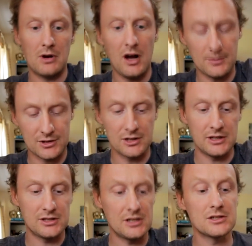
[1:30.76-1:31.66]
were
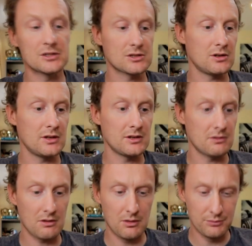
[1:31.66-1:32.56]
utterly seized solid, they
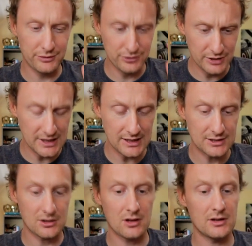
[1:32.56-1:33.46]
were completely
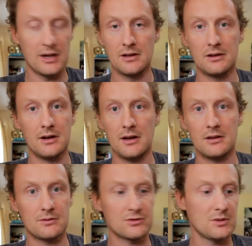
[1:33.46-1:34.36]
solid, and
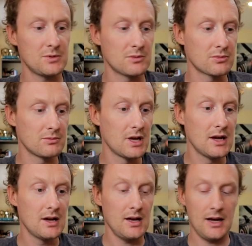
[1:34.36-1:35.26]
ended up stripping them,
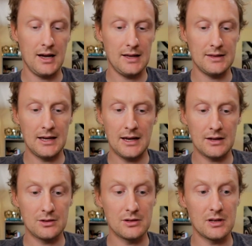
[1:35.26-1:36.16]
and
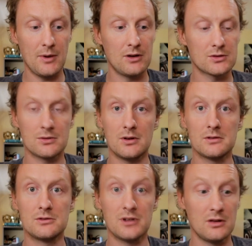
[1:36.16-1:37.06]
couldn't get them out, so I had
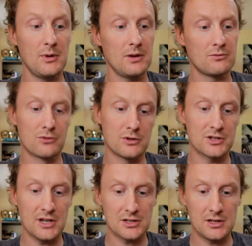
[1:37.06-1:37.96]
to drill them out, ruin the
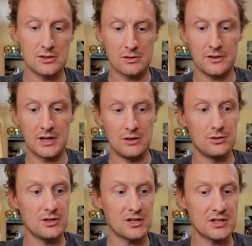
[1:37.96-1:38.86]
chassis, so I had to get a
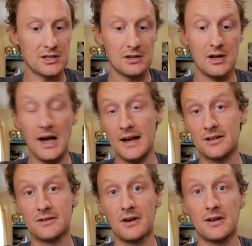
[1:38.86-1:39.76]
new chassis, and it
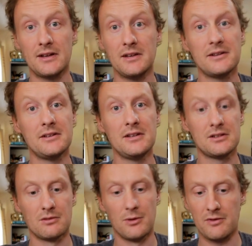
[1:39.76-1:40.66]
turned out I didn't
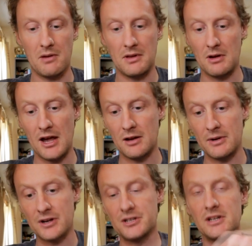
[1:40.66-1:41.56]
need to remove them
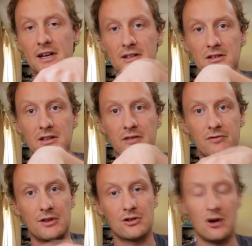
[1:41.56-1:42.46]
anyway, because you can get to the diff
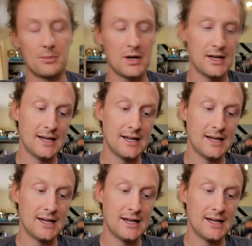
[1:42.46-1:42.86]
from the top.